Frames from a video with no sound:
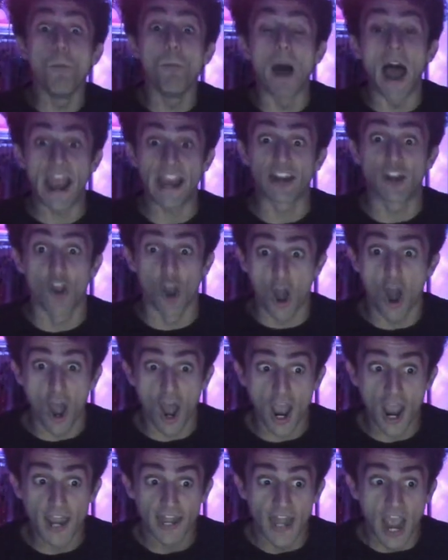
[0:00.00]
my
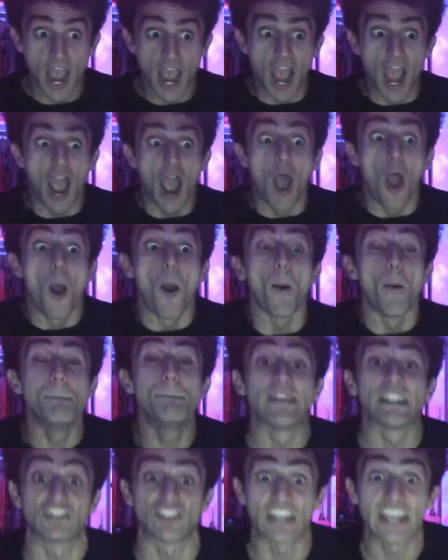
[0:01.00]
God,
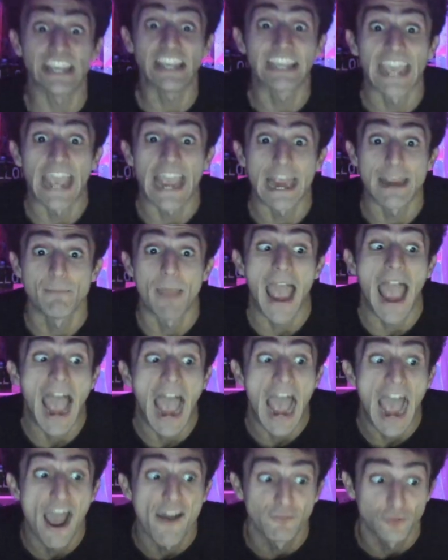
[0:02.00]
bitch, he came
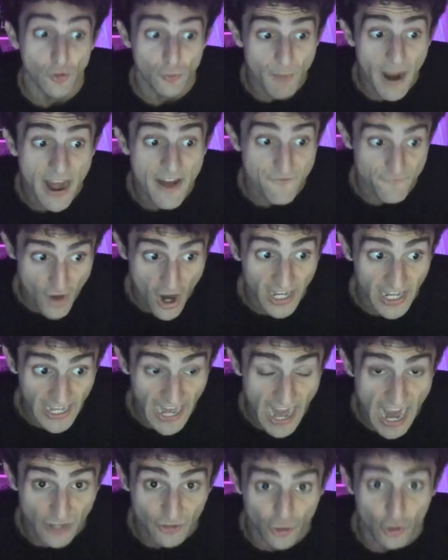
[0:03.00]
after my fucking
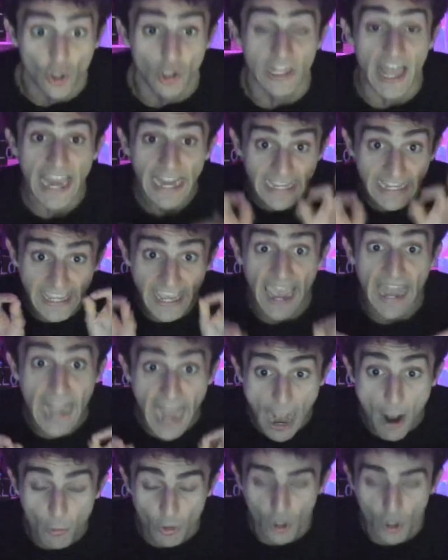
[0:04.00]
ass, girl. Like, get out,